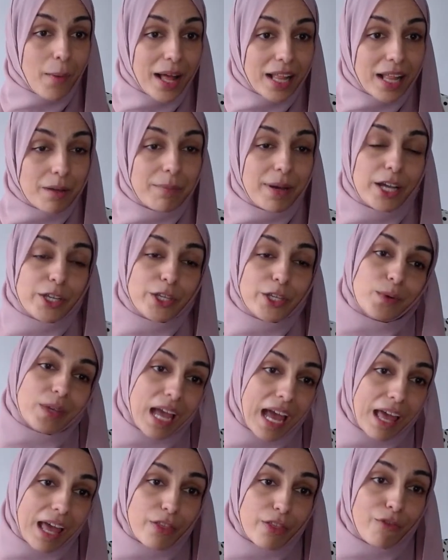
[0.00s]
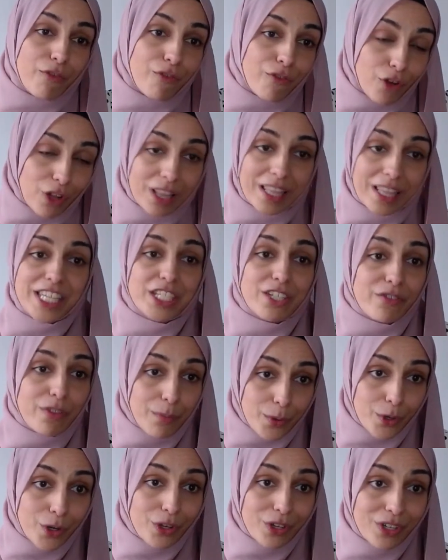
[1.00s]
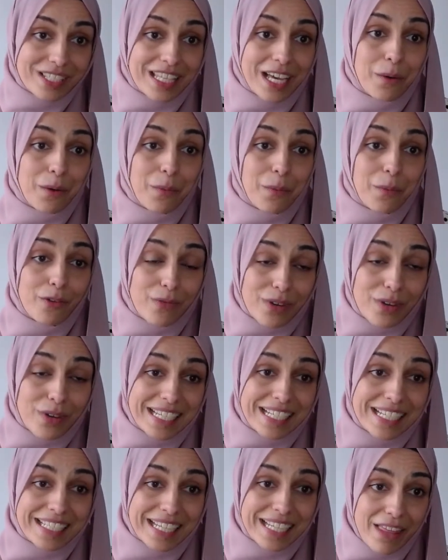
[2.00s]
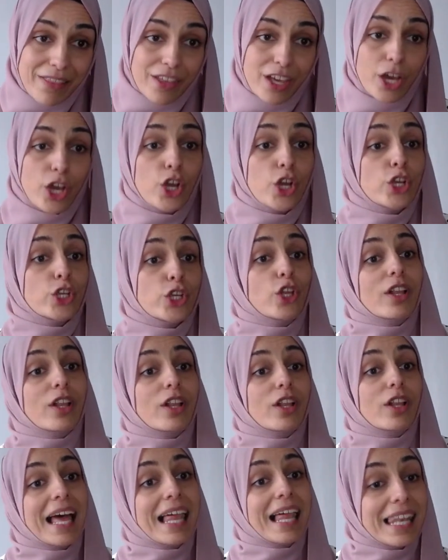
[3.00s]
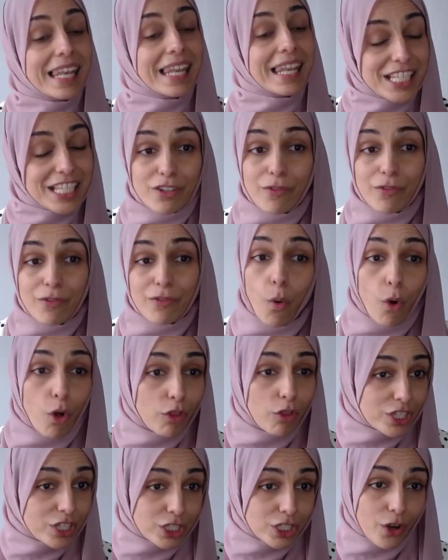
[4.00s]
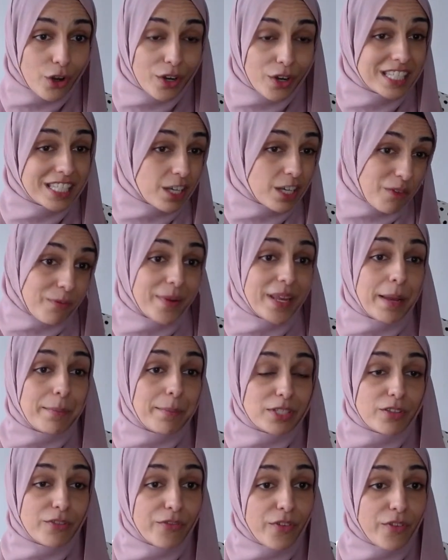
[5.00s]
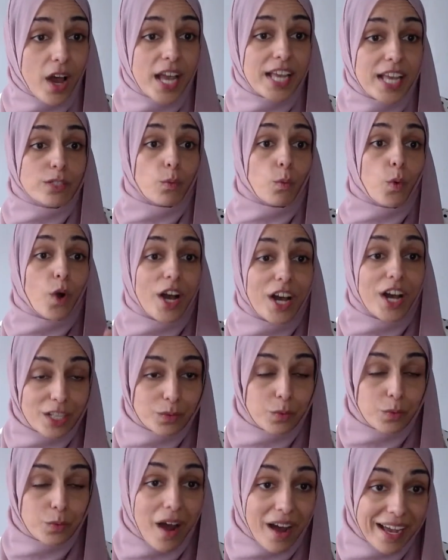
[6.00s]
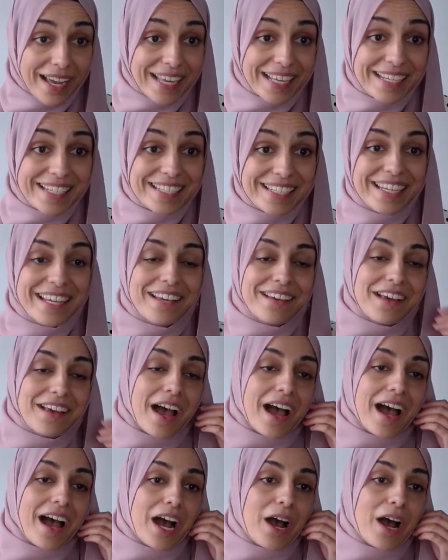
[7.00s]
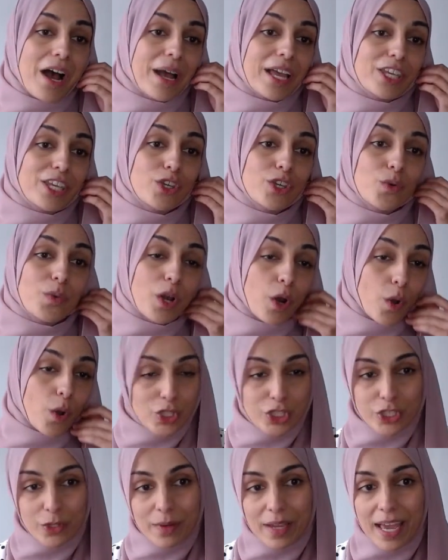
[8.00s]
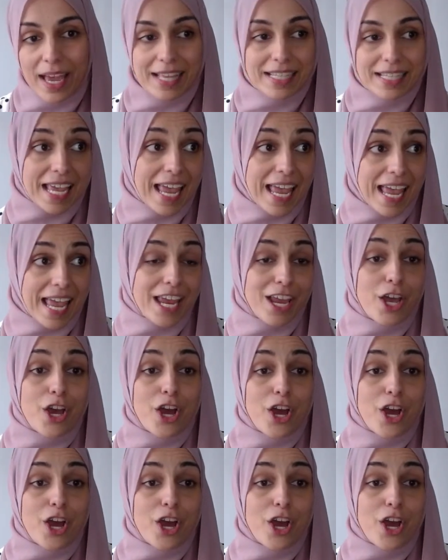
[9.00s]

welcome pack, you get the full list of the books that we are reading together. You'll get a list of all the stockists that we've been able to find worldwide. You will also get a